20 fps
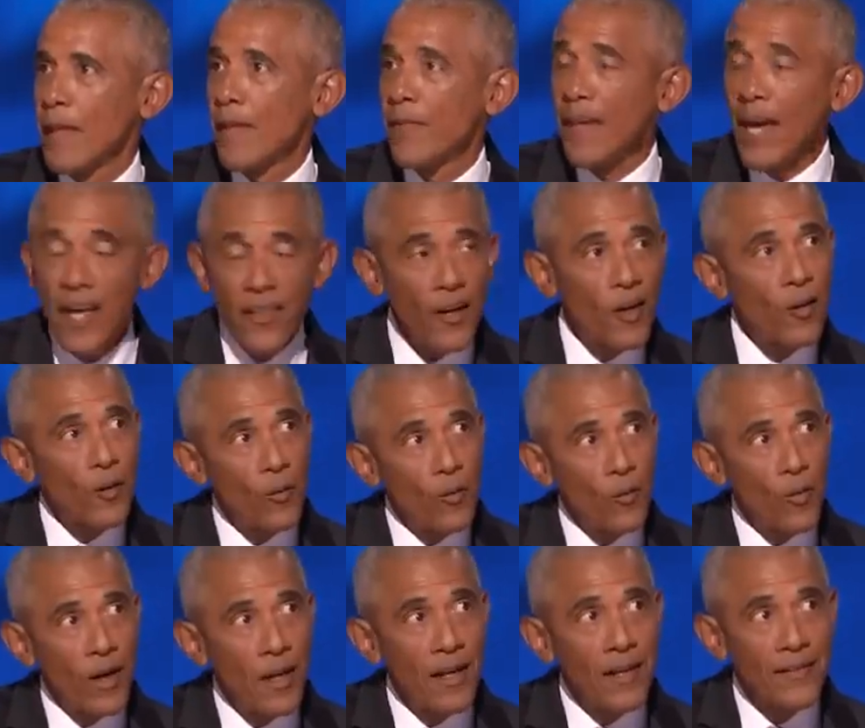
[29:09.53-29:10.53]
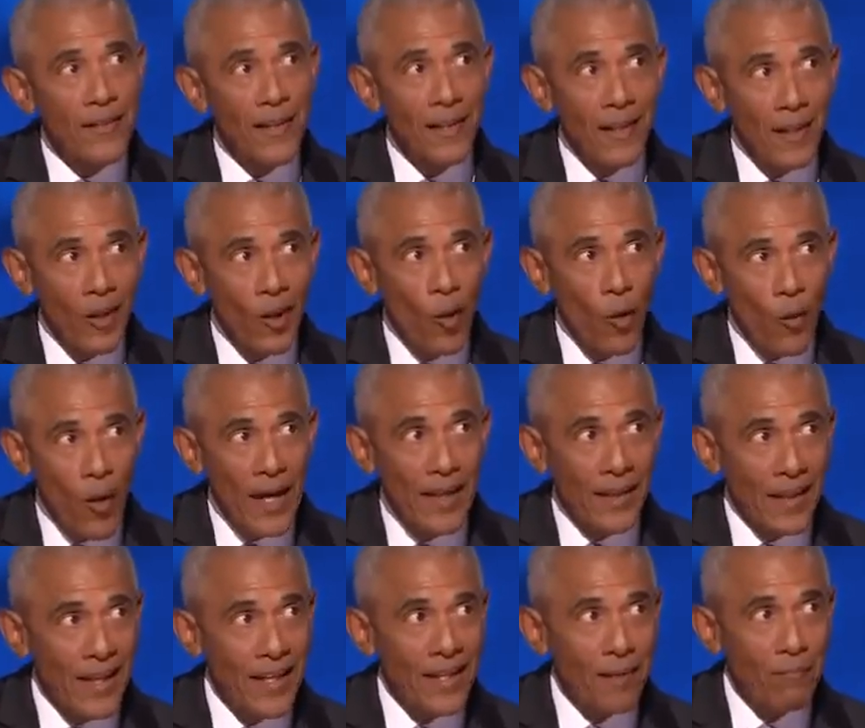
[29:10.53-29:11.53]
The other was a little old white
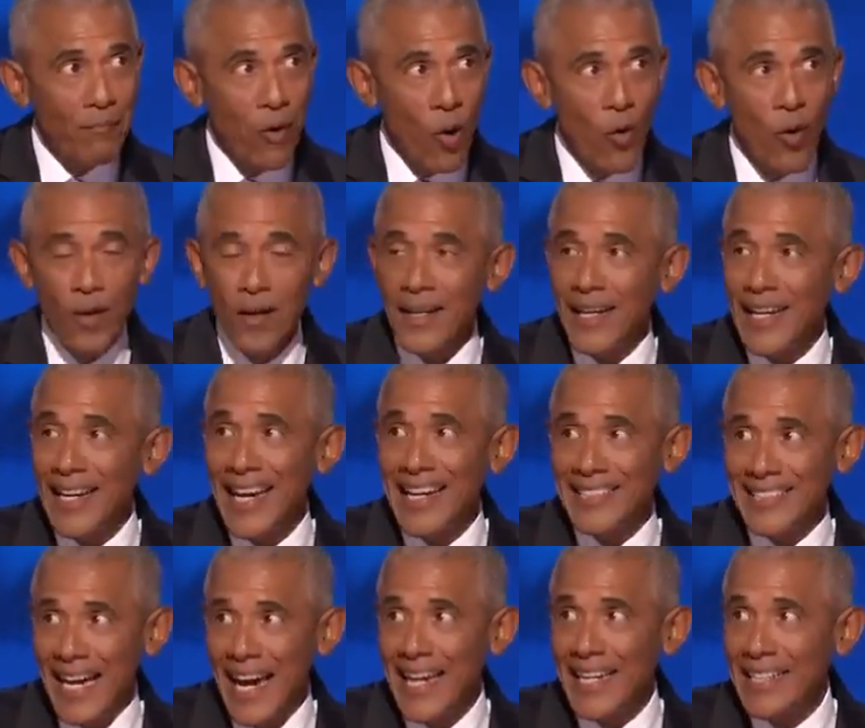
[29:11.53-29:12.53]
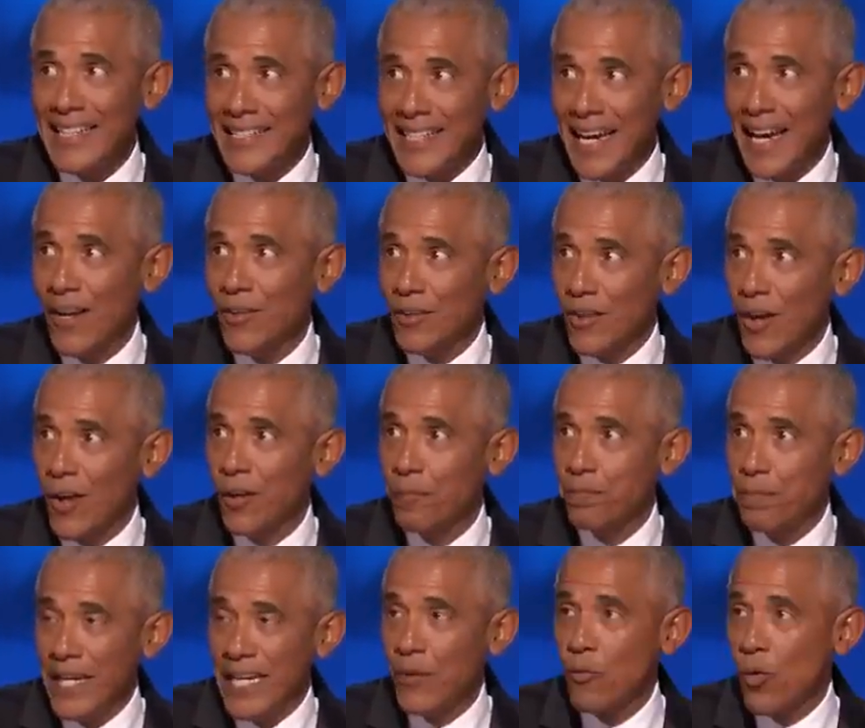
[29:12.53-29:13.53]
lady born in a tiny town
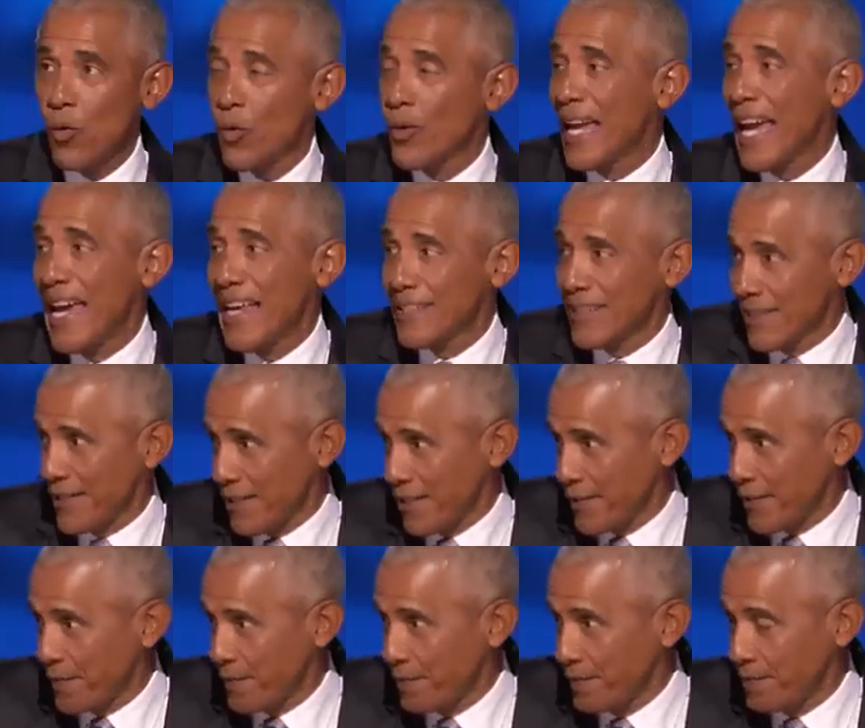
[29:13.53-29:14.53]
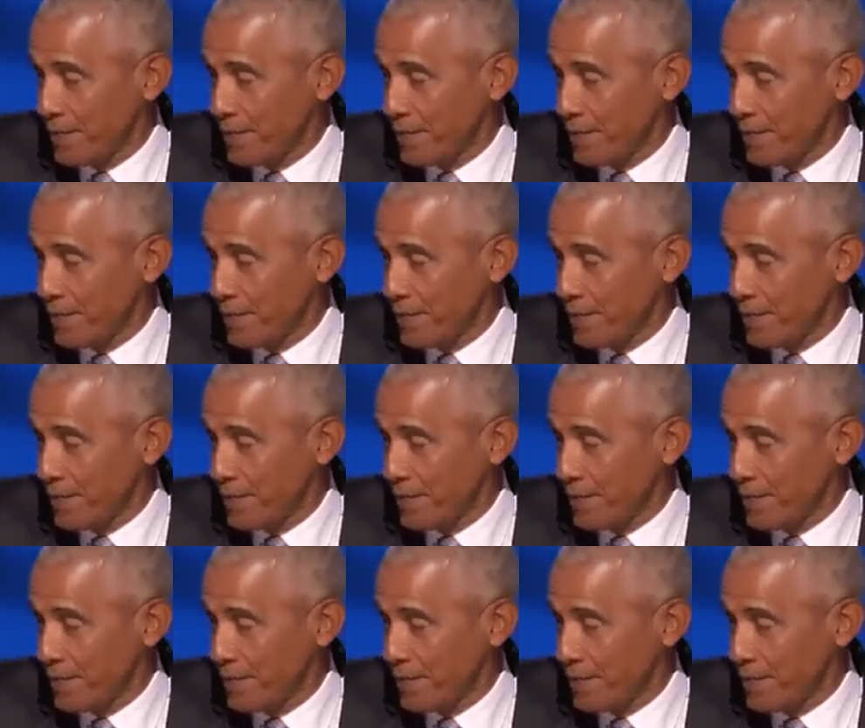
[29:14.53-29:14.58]
called Peru, Kansas.